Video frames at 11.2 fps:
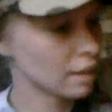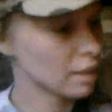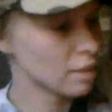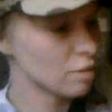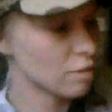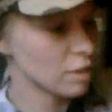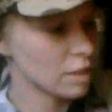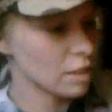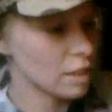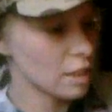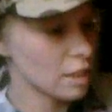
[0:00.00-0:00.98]
as you can
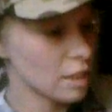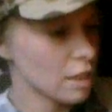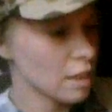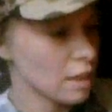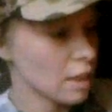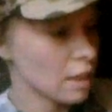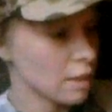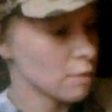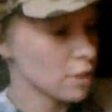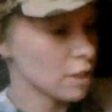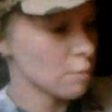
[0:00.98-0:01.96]
see.
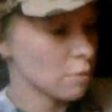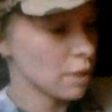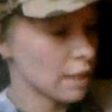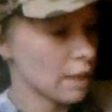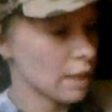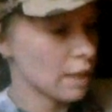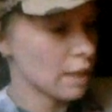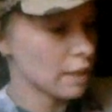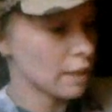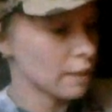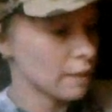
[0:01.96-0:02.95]
I'm just going to blend that
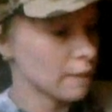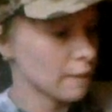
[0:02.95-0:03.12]
right in